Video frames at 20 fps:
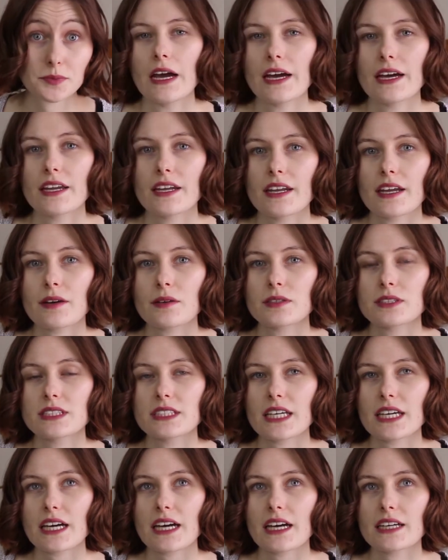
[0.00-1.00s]
And I would
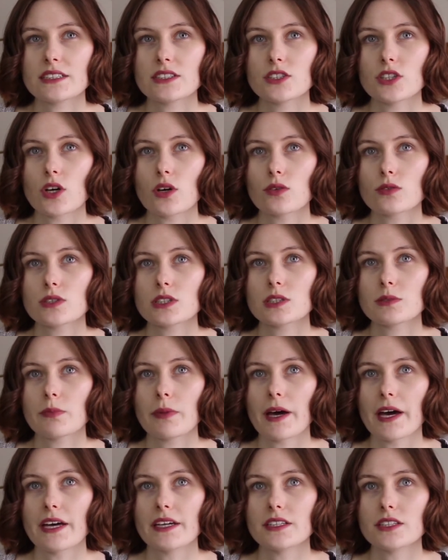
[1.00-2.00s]
say I don't
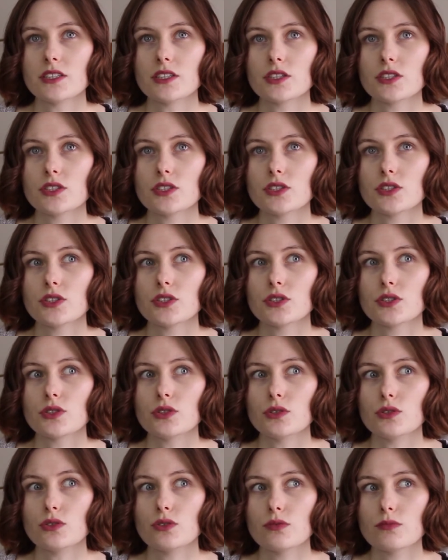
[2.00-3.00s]
spend
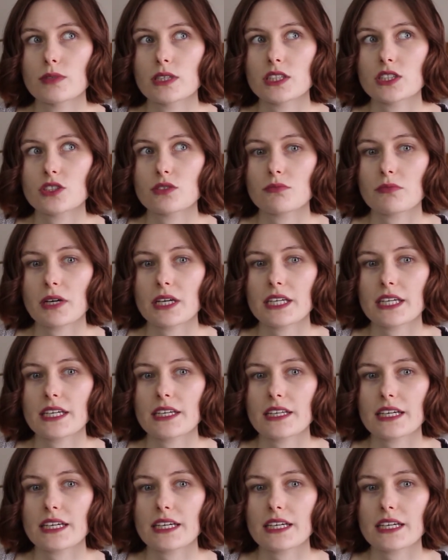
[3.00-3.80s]
too much money.